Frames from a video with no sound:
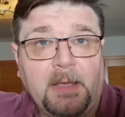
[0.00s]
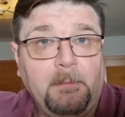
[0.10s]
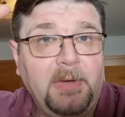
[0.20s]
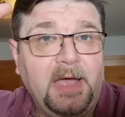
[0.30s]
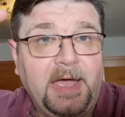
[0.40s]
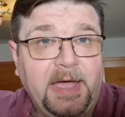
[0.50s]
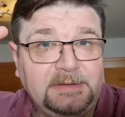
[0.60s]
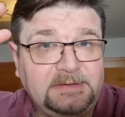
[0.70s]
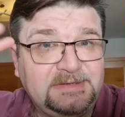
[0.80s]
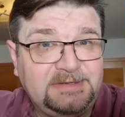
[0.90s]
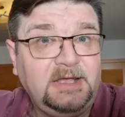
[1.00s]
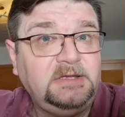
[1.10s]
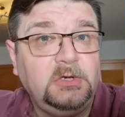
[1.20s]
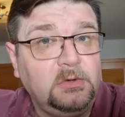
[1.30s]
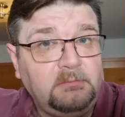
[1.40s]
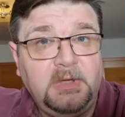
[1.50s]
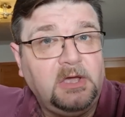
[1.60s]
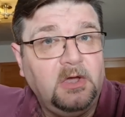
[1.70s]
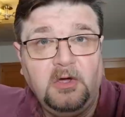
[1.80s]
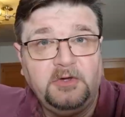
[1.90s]
But stay tuned,
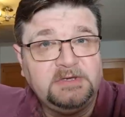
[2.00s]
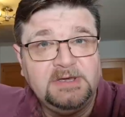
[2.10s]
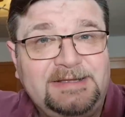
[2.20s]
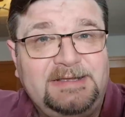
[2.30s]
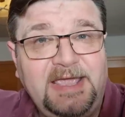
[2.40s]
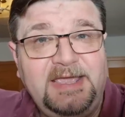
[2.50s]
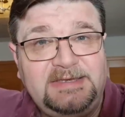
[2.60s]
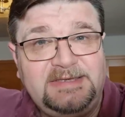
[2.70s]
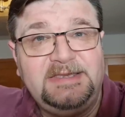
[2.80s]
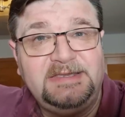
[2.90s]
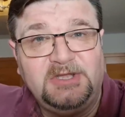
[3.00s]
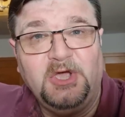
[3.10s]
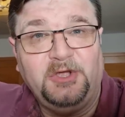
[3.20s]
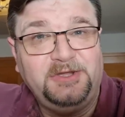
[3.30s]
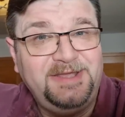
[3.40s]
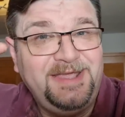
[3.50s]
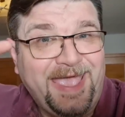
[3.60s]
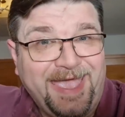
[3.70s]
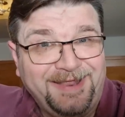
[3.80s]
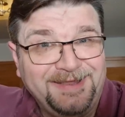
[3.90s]
because this is not the
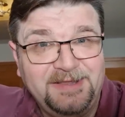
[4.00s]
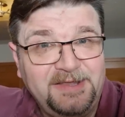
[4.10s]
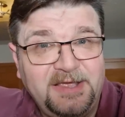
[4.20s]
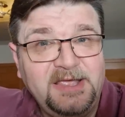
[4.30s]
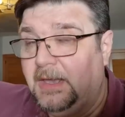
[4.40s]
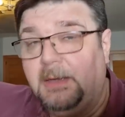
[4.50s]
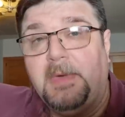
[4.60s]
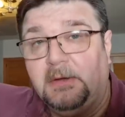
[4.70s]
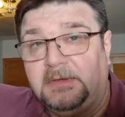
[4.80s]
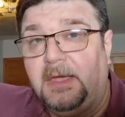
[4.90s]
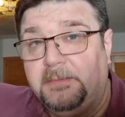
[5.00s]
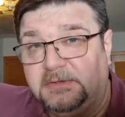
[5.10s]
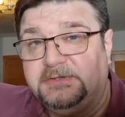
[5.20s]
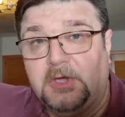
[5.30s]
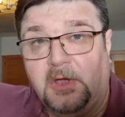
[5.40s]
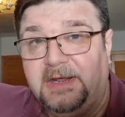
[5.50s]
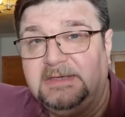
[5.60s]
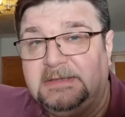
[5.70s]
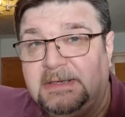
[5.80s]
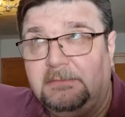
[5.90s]
end about
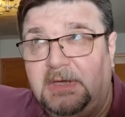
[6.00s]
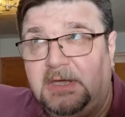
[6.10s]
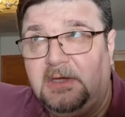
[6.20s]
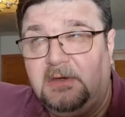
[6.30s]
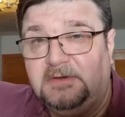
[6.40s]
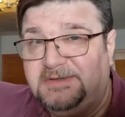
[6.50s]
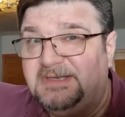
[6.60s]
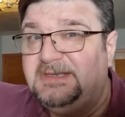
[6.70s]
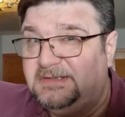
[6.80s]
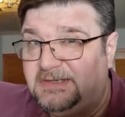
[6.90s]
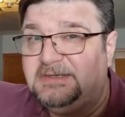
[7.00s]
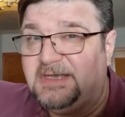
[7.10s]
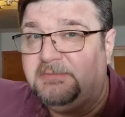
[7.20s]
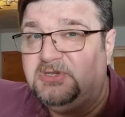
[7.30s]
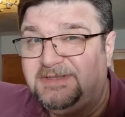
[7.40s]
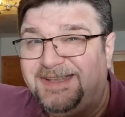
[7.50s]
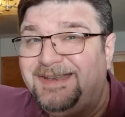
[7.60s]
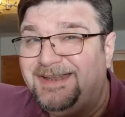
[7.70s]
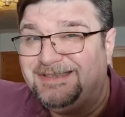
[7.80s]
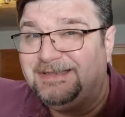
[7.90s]
hypersonics, because this subject
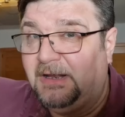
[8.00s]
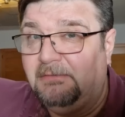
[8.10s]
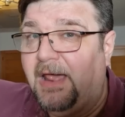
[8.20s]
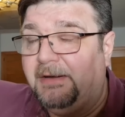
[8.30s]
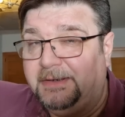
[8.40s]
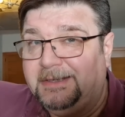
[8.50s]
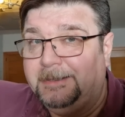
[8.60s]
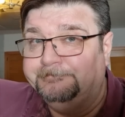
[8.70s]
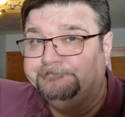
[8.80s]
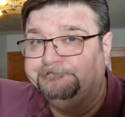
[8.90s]
needs clarity.